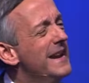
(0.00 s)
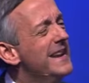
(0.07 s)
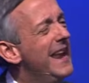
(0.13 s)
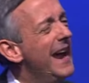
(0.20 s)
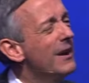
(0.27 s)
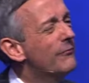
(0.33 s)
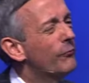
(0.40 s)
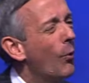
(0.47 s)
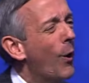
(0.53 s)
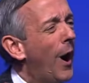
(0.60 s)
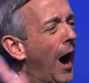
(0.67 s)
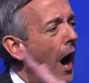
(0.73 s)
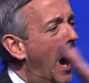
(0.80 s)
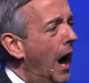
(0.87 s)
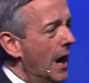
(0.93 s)
had been dead for
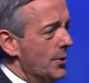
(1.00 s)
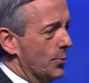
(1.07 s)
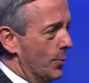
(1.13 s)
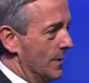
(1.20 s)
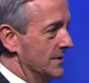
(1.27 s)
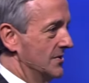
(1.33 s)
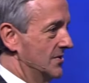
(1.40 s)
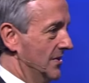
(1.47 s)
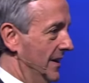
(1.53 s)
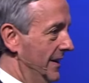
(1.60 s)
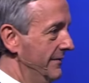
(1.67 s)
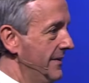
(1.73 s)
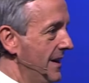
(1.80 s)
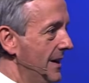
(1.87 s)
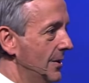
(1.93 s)
hundreds
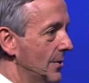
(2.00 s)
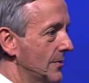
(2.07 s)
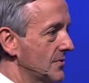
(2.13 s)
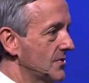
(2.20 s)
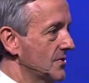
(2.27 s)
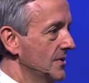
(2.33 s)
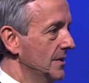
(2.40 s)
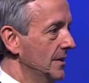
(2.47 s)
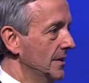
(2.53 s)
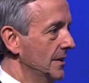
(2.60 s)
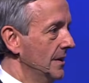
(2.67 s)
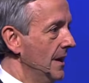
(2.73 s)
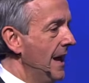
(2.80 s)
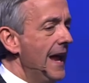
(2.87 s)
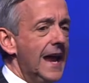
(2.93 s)
of years.
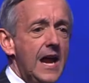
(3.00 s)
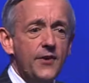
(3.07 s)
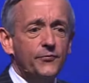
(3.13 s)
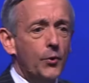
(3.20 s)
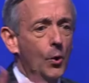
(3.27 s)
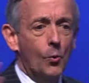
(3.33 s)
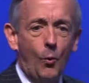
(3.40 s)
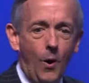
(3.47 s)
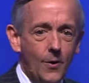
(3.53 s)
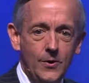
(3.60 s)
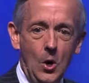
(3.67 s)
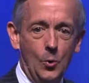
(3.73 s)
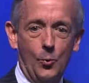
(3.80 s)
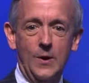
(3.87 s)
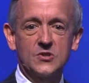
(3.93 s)
If there
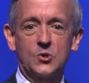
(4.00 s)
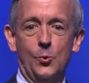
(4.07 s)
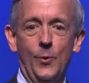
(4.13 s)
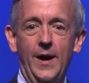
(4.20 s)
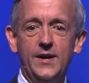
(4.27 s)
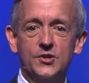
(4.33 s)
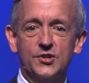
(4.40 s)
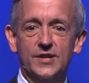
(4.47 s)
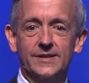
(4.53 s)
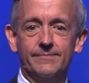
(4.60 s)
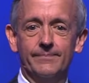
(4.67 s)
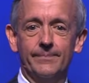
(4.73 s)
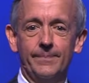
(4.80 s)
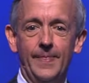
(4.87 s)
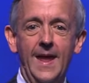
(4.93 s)
were no resurrection,
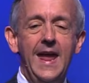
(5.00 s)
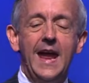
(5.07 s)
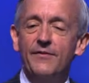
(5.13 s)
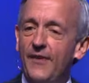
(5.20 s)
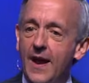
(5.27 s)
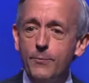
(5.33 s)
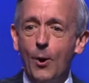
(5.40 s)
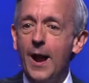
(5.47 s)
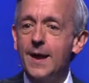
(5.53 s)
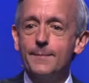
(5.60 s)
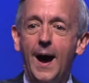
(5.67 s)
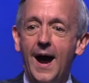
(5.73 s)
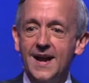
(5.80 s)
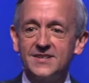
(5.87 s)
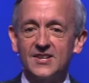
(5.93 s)
if
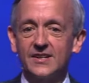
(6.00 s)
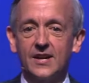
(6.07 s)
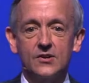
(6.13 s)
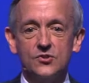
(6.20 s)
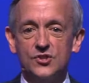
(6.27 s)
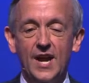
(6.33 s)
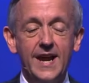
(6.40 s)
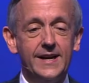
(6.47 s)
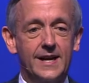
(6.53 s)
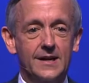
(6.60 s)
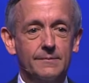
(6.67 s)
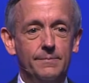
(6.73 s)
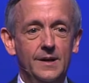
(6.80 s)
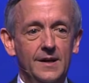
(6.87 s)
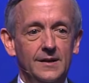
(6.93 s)
Abraham, Isaac, and
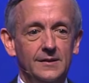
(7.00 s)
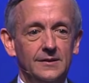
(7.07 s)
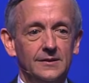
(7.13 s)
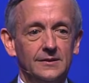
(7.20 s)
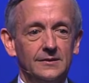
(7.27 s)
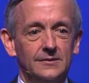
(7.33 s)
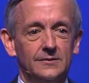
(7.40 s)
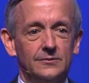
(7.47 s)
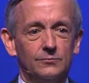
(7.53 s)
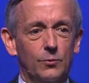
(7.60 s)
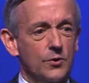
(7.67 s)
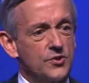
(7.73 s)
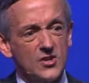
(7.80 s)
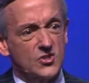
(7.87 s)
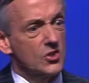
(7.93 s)
Jacob
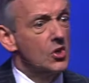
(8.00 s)
were